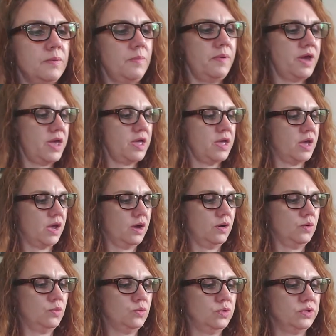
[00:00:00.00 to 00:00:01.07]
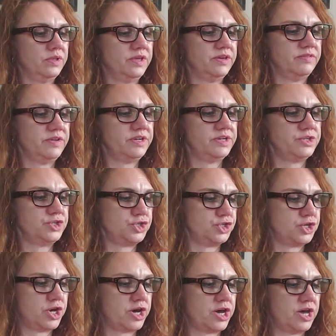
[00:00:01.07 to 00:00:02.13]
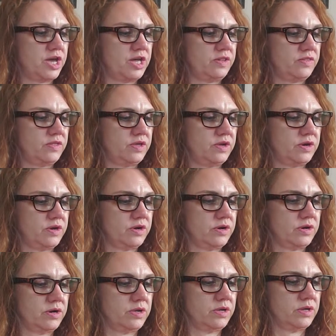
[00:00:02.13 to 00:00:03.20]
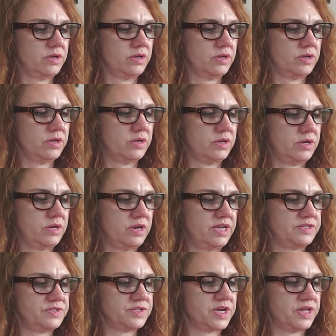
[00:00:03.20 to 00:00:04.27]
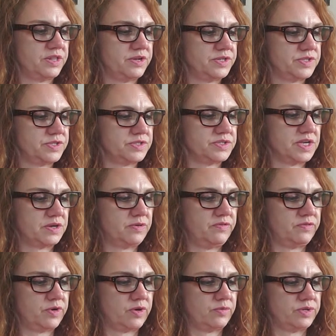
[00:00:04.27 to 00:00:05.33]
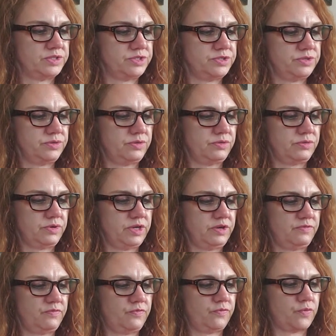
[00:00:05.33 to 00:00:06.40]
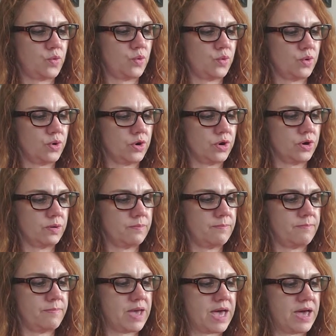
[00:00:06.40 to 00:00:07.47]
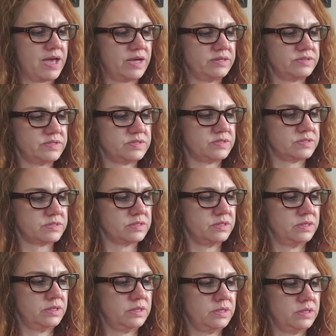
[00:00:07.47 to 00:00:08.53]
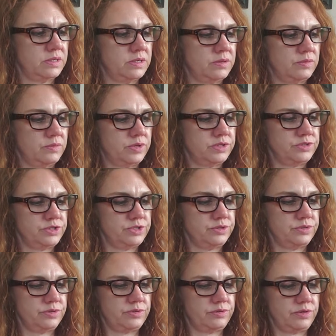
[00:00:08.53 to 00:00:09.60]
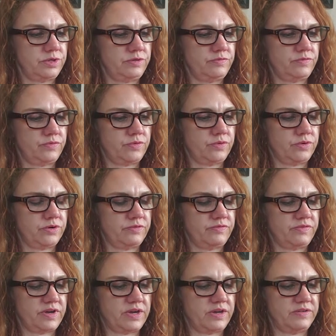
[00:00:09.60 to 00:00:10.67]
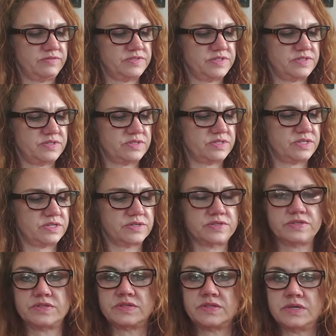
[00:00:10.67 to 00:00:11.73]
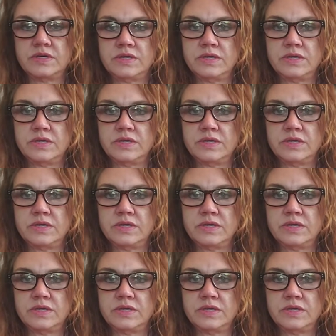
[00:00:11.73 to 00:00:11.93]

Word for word: But we'll give it a shot. They're nice colors. Looks like we've got one, two, three, four mats one, two, three, four, five, six